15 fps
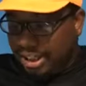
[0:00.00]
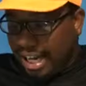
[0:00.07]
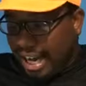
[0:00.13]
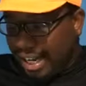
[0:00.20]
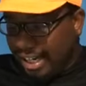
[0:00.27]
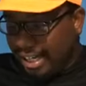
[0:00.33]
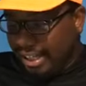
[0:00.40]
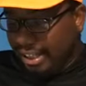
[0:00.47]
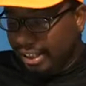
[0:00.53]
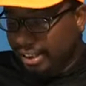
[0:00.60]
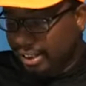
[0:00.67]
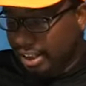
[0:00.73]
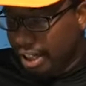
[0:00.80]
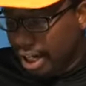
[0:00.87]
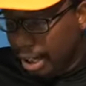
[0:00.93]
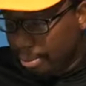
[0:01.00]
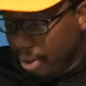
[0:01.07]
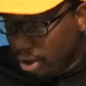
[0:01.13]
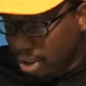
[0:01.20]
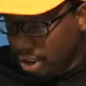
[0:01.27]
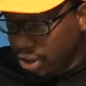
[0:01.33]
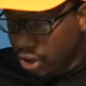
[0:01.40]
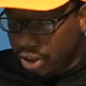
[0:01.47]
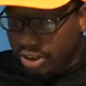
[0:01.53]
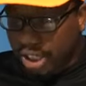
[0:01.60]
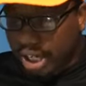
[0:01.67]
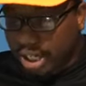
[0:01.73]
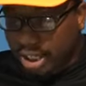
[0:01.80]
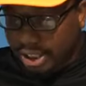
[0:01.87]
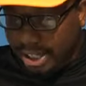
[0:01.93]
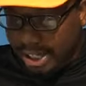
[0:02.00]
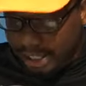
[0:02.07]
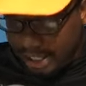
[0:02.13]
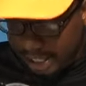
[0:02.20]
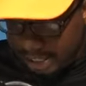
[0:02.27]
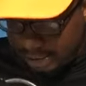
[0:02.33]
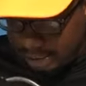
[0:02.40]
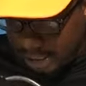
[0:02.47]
That is on the north side of the lake in the